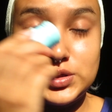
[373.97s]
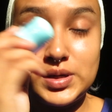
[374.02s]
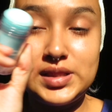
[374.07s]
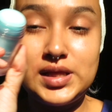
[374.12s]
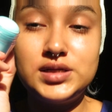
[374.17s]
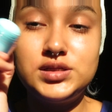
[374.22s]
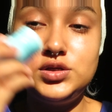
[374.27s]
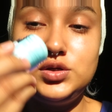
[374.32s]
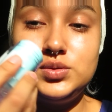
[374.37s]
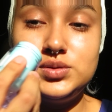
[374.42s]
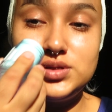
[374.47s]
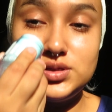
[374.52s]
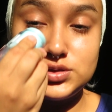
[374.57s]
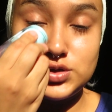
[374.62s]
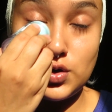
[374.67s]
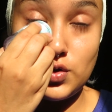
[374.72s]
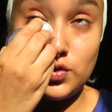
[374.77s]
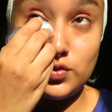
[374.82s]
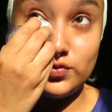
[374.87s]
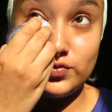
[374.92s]
So I like to use this
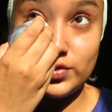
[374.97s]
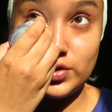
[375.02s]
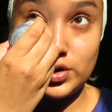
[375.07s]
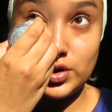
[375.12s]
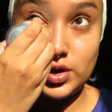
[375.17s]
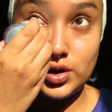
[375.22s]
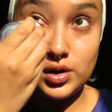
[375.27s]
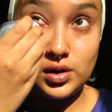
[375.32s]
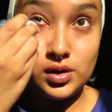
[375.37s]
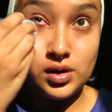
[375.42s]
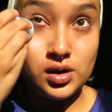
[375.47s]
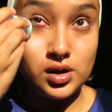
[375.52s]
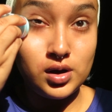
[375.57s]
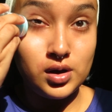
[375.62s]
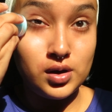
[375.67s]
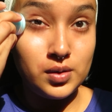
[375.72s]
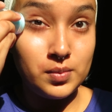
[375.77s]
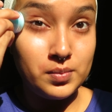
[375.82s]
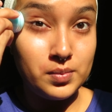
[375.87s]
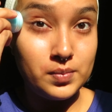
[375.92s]
over
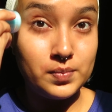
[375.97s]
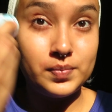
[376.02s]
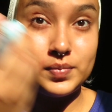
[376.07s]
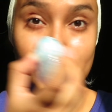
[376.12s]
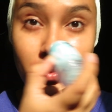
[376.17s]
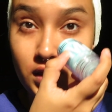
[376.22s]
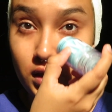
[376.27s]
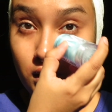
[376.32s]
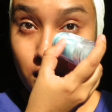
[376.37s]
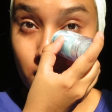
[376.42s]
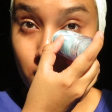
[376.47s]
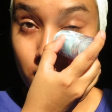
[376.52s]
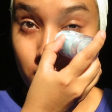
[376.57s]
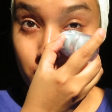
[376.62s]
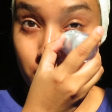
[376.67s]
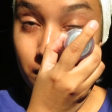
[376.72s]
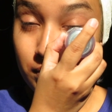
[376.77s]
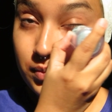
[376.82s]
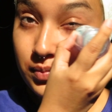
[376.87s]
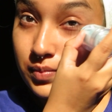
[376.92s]
um, the
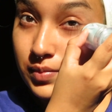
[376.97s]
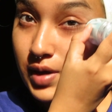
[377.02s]
um,